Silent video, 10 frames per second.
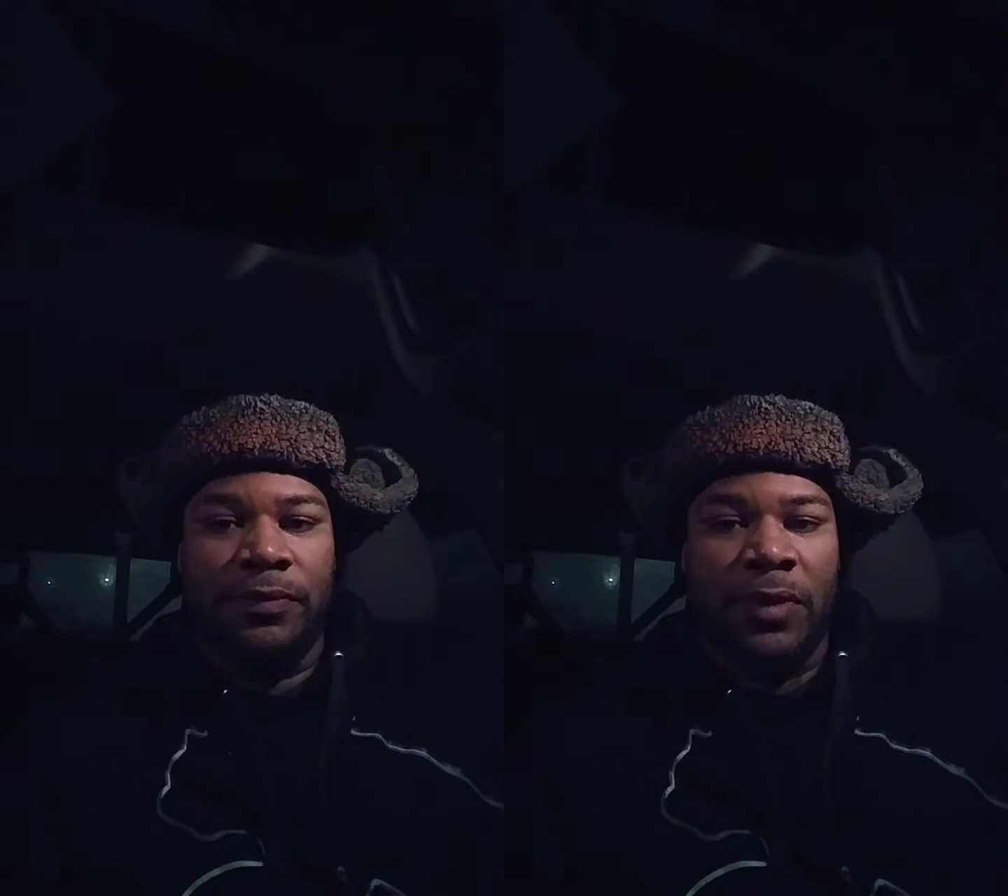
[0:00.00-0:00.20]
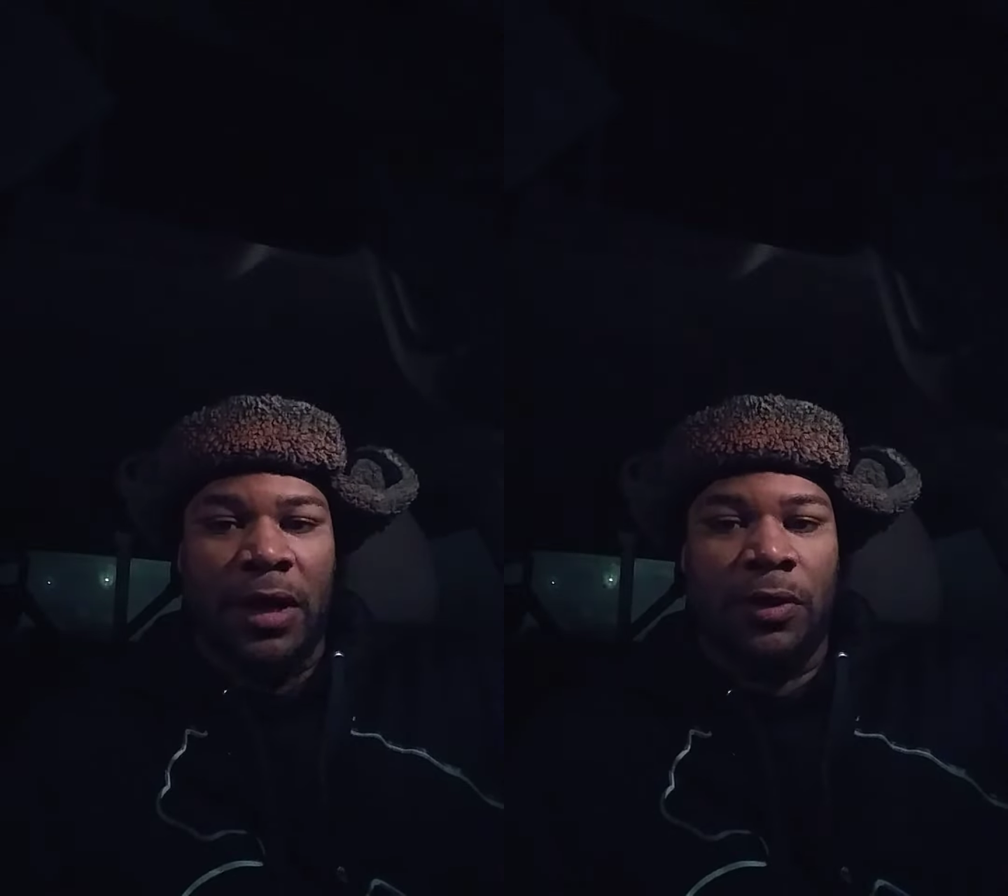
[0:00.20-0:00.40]

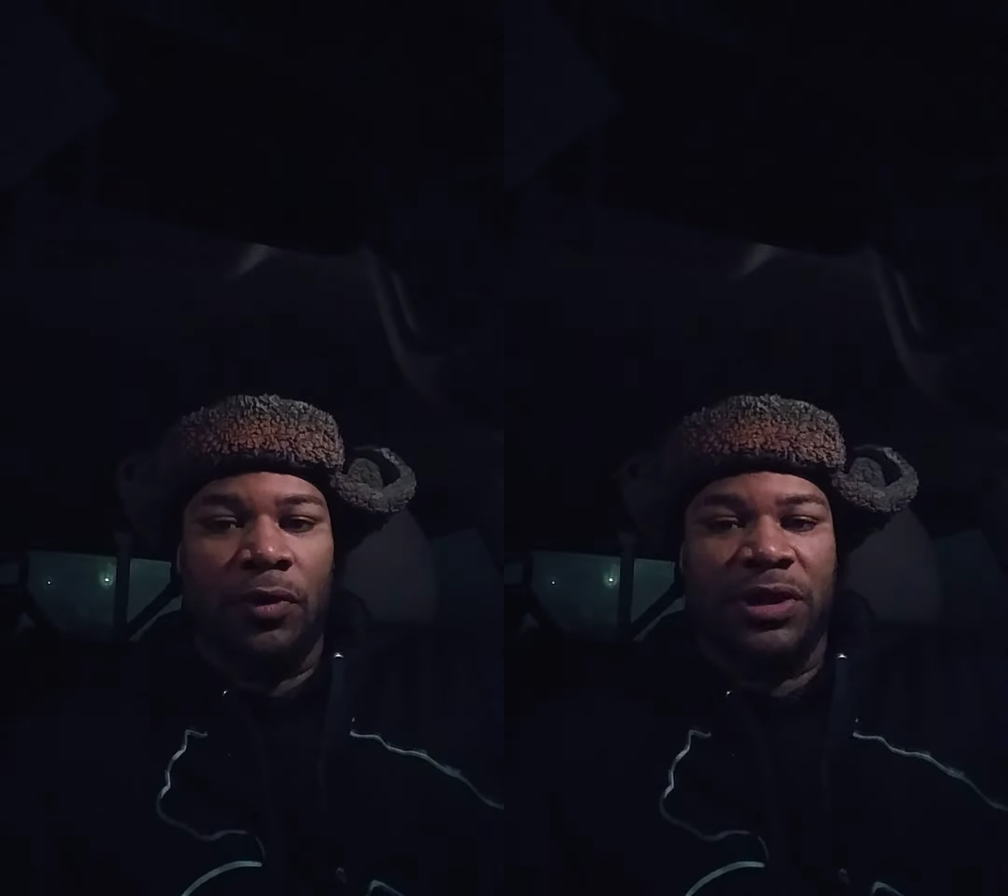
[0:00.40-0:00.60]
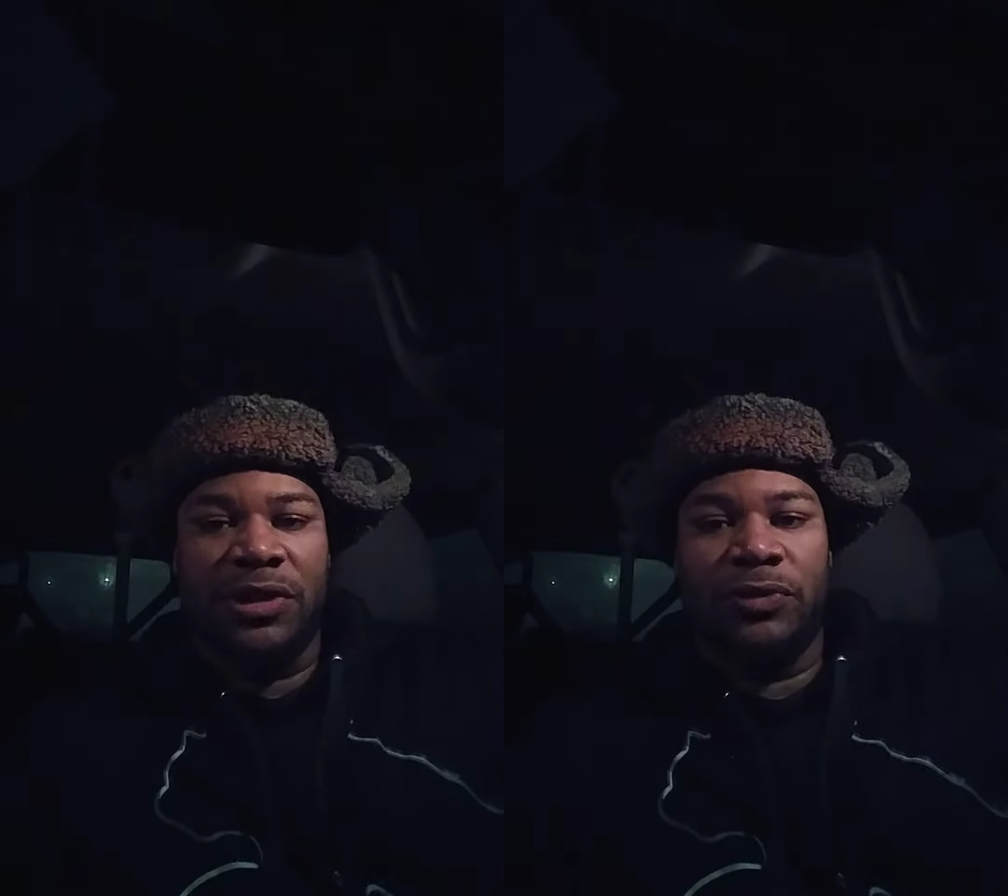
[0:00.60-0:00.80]
I
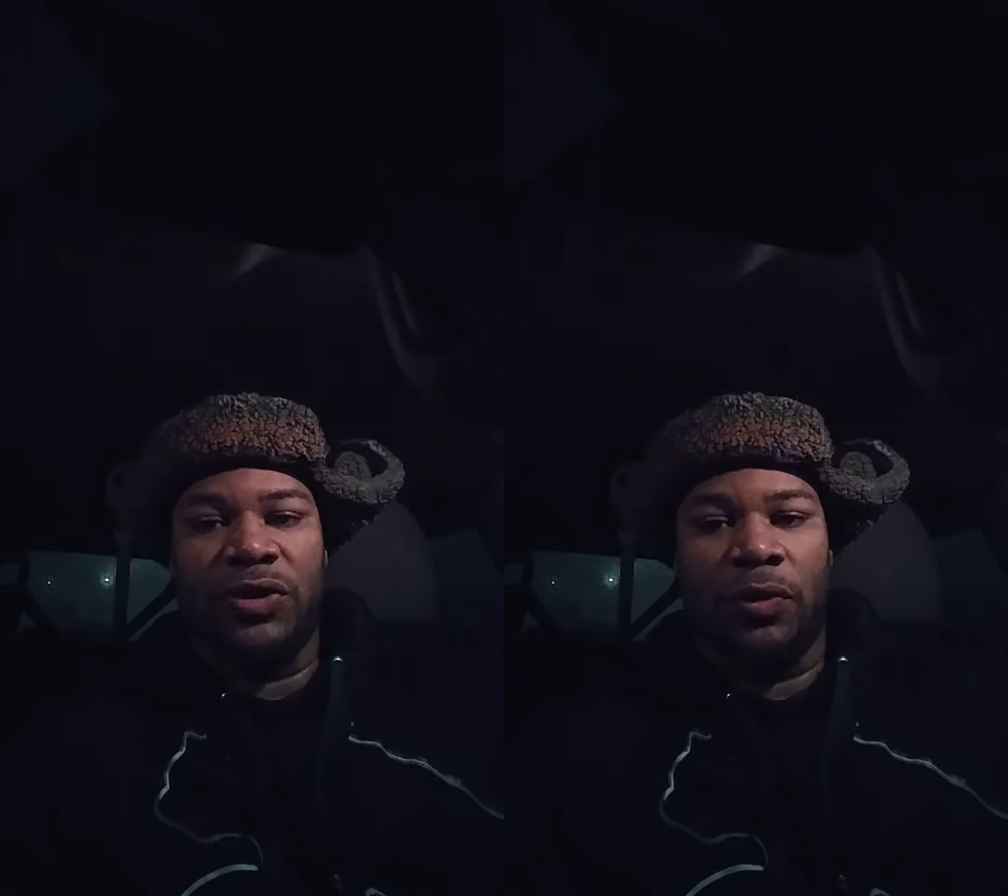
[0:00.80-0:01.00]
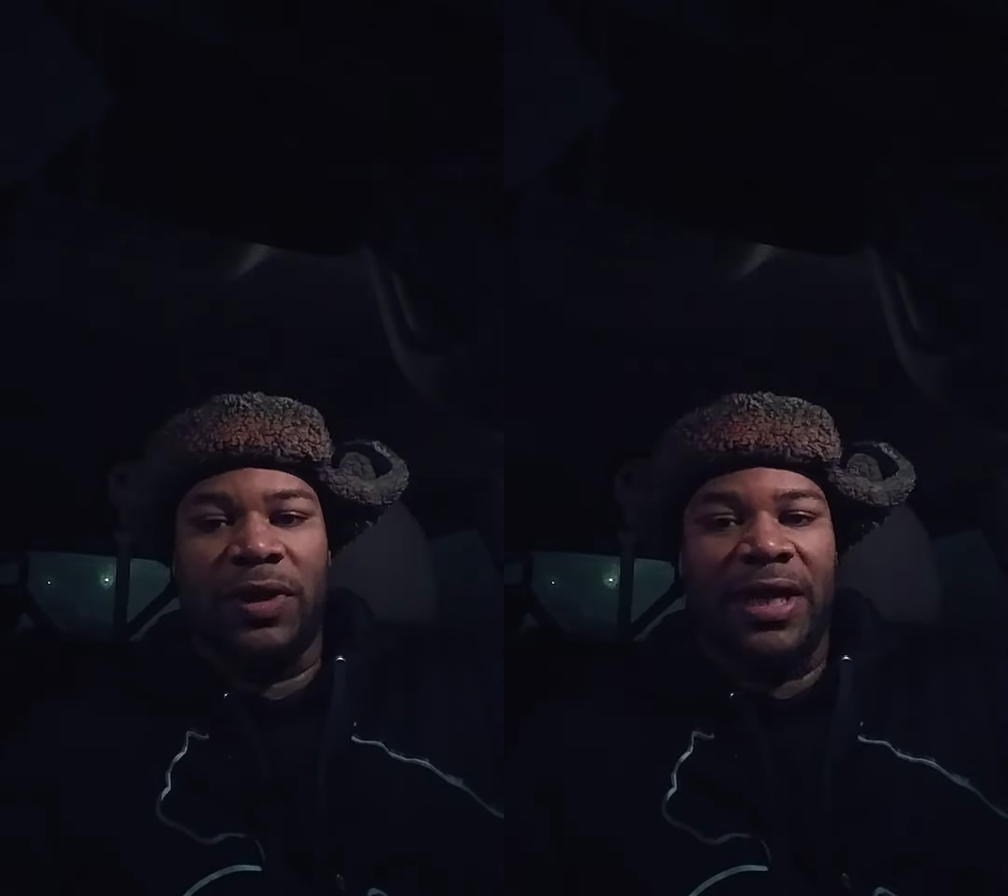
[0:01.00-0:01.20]
noticed it was
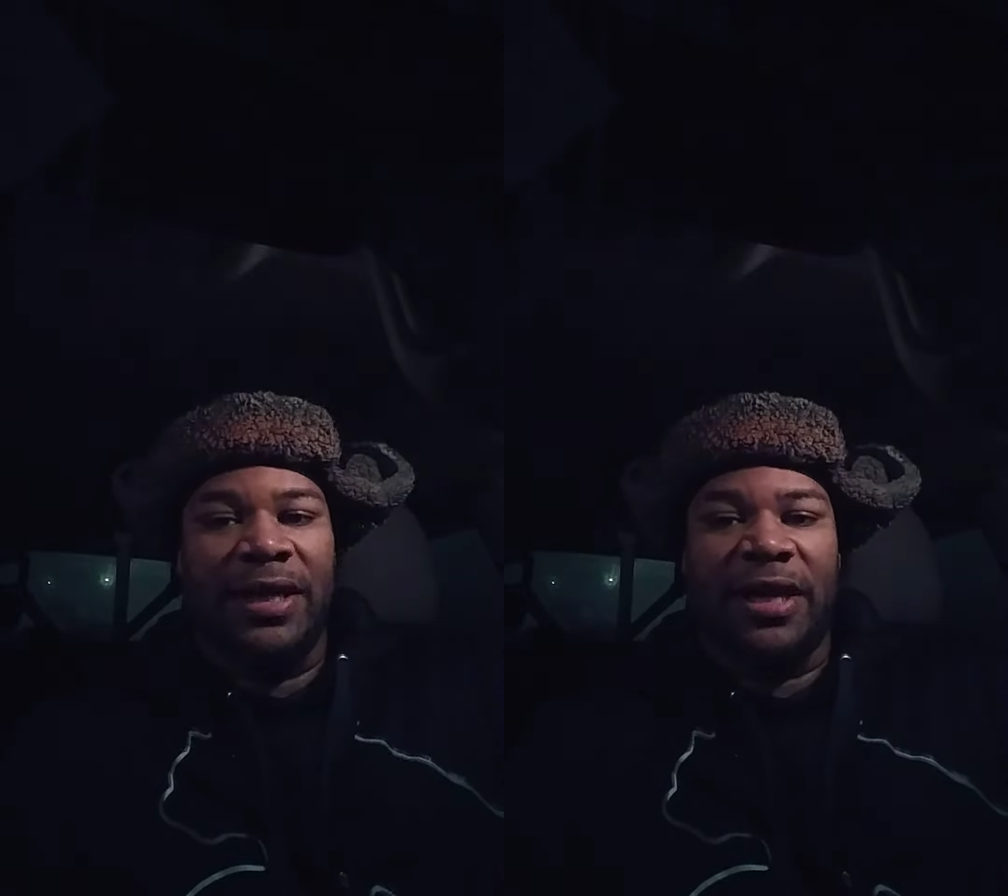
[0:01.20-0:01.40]
only at